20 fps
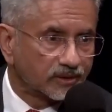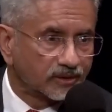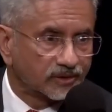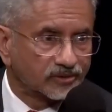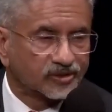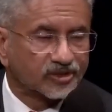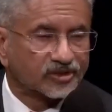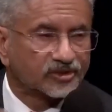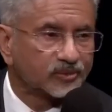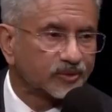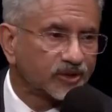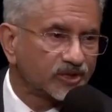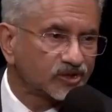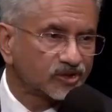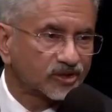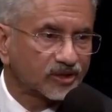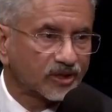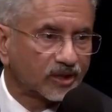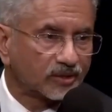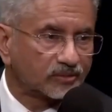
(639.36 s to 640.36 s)

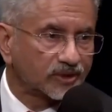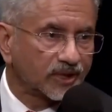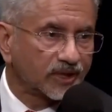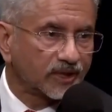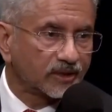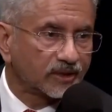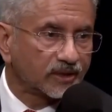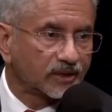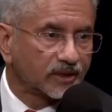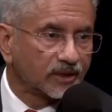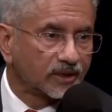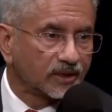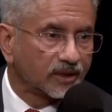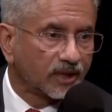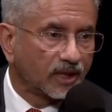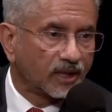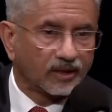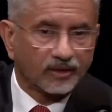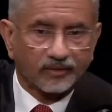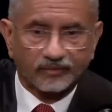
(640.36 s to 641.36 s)
situation out there.
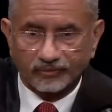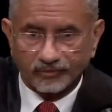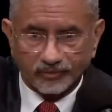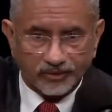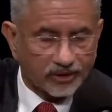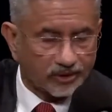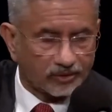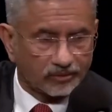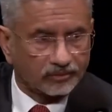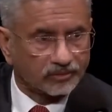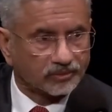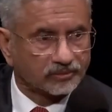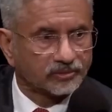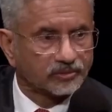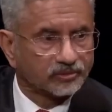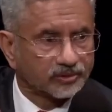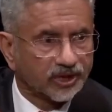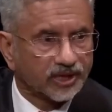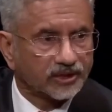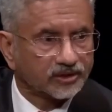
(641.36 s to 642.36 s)

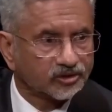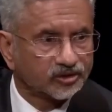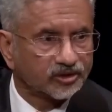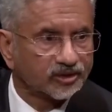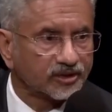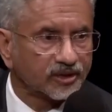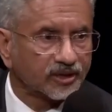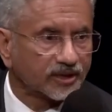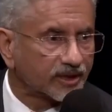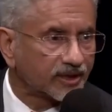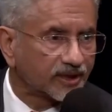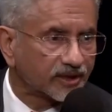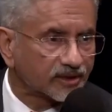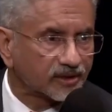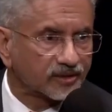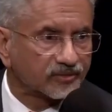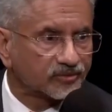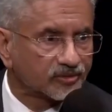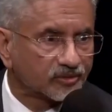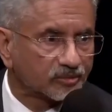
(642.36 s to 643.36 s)
You then see the
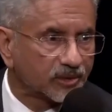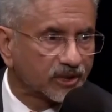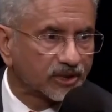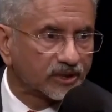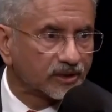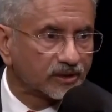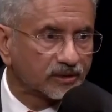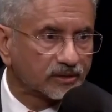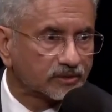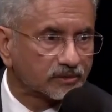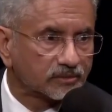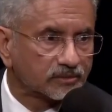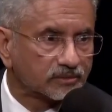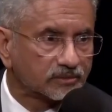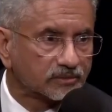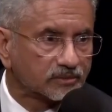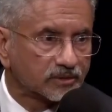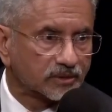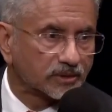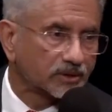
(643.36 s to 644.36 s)
correctives beginning
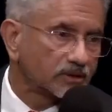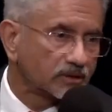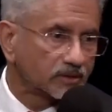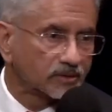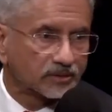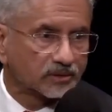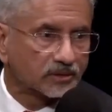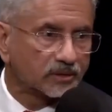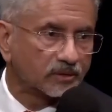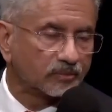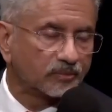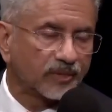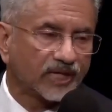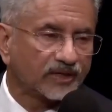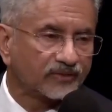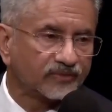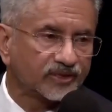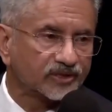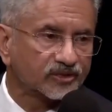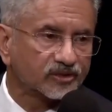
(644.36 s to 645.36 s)
to
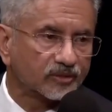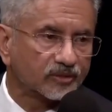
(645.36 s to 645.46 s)
manifest